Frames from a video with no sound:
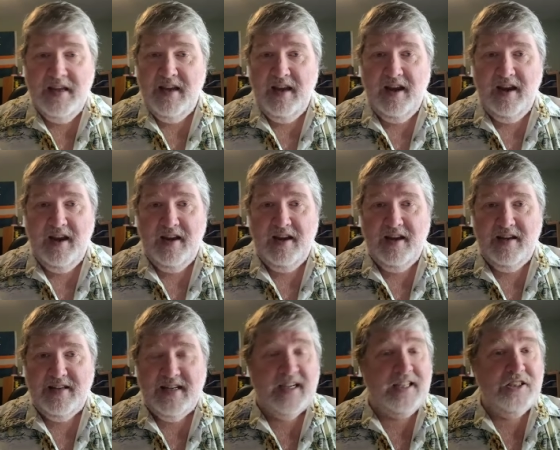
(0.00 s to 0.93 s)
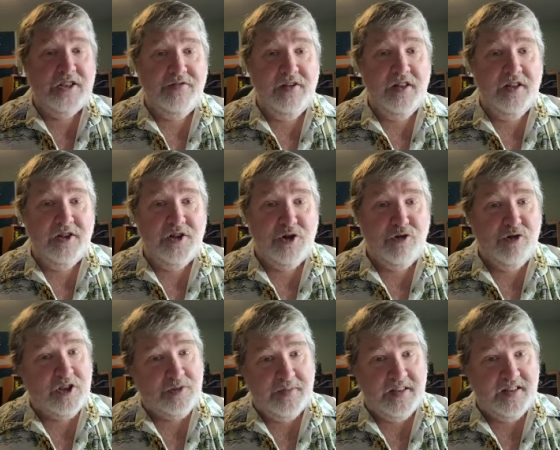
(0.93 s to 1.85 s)
a Dickens Village
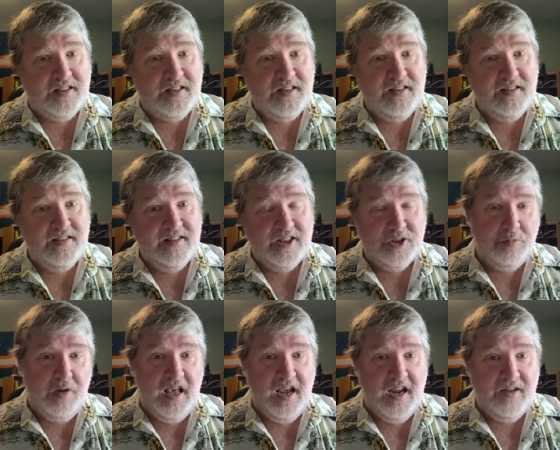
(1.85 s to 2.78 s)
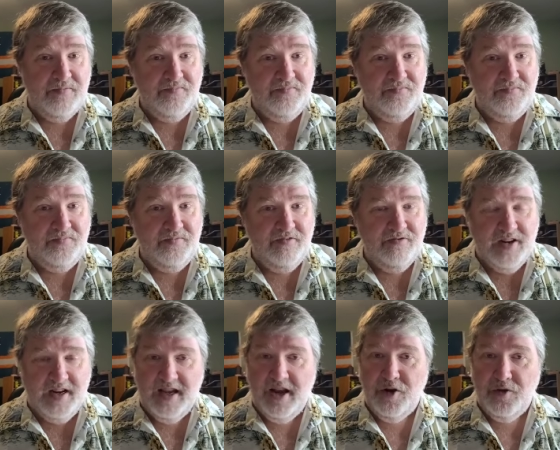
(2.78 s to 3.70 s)
Christmas display
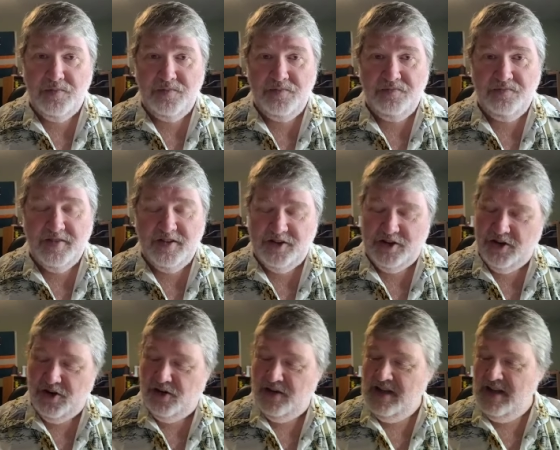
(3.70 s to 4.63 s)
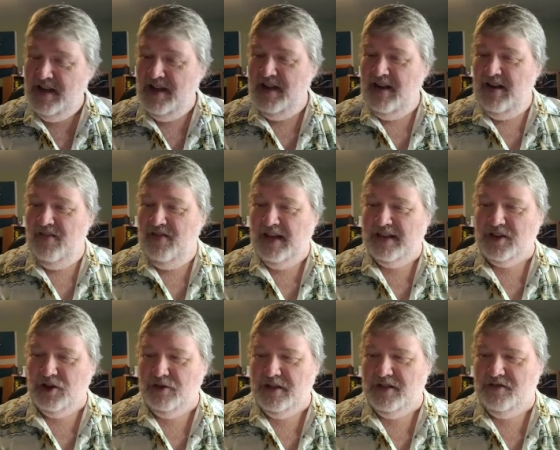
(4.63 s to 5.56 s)
video. So that's
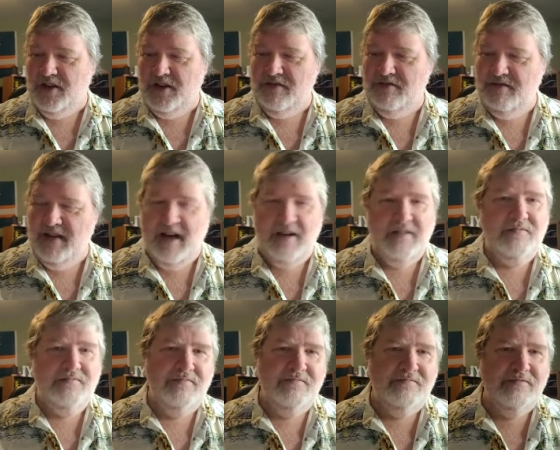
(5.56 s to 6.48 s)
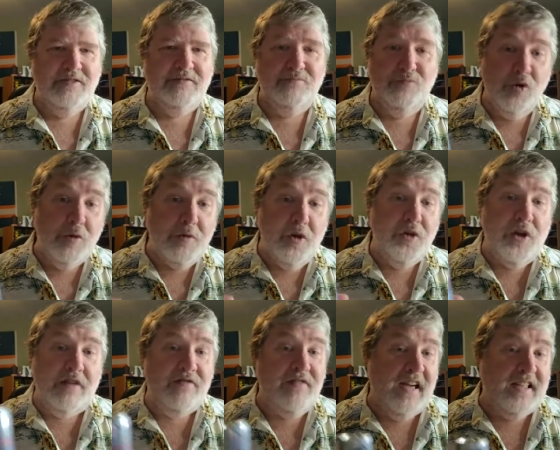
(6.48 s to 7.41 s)
always fun. Yeah, we're
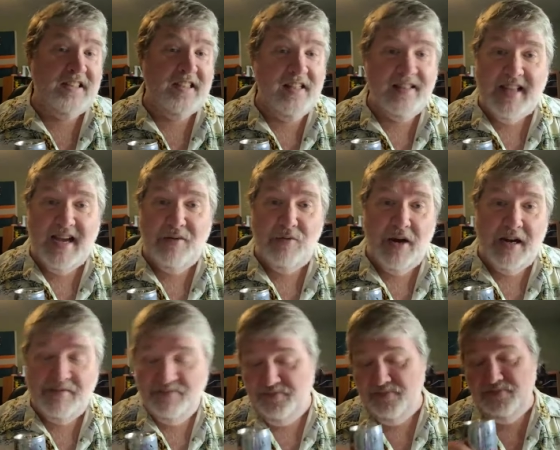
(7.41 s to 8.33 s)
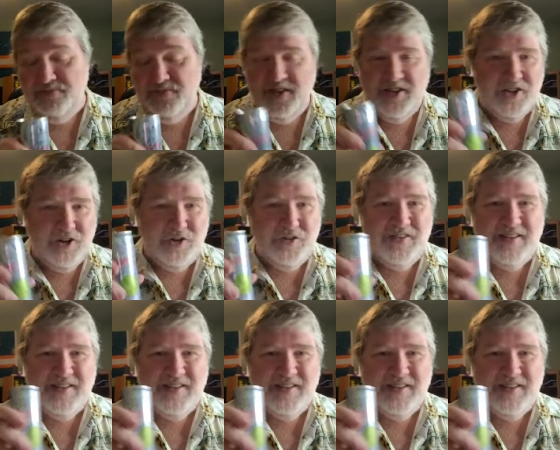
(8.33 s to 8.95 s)
multifaceted that way. So